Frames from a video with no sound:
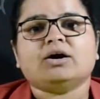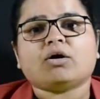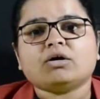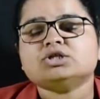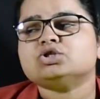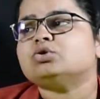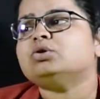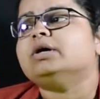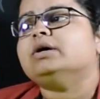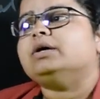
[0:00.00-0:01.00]
Also,
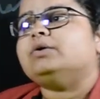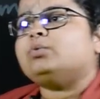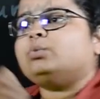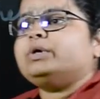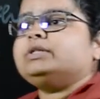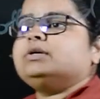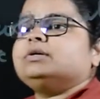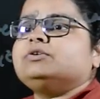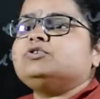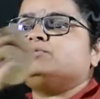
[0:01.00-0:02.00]
with
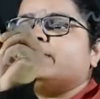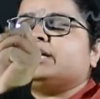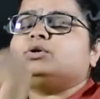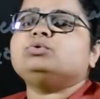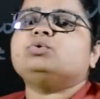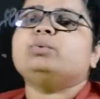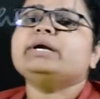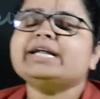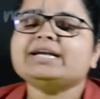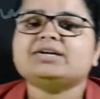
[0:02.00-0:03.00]
respect to the
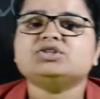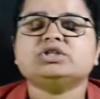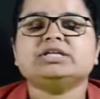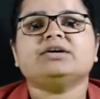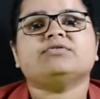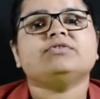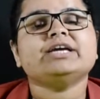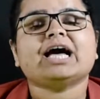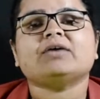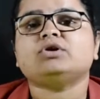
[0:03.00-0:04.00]
wind energy, we
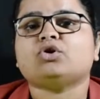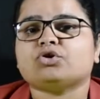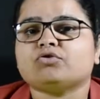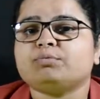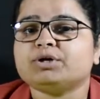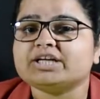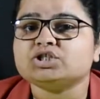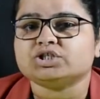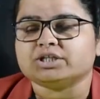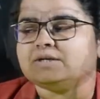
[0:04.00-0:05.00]
have a lot of
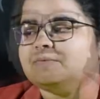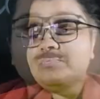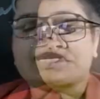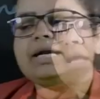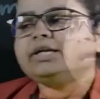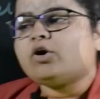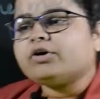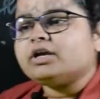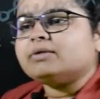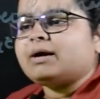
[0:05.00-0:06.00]
potential. And
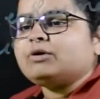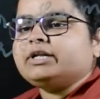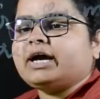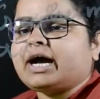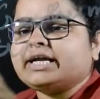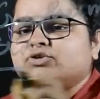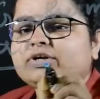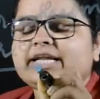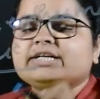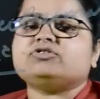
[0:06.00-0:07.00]
talking about
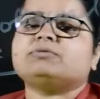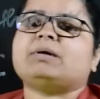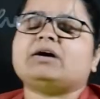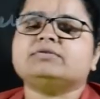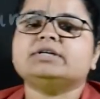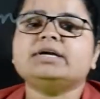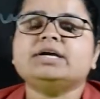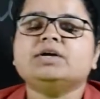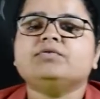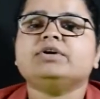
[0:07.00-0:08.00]
hydroelectric power,
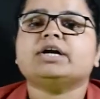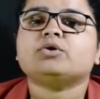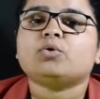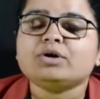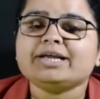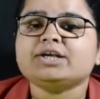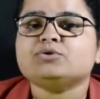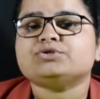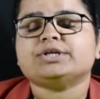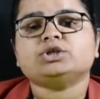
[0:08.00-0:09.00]
we are only
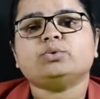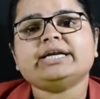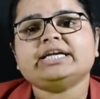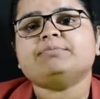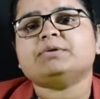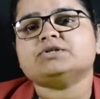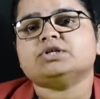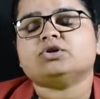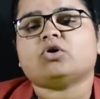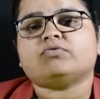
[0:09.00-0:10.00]
using
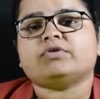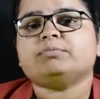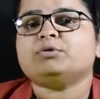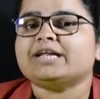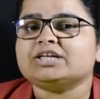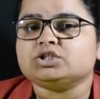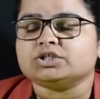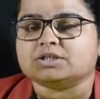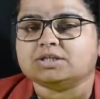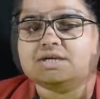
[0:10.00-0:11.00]
20% of our
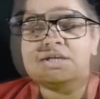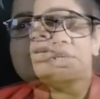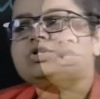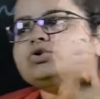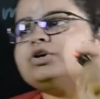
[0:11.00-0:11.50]
potential. So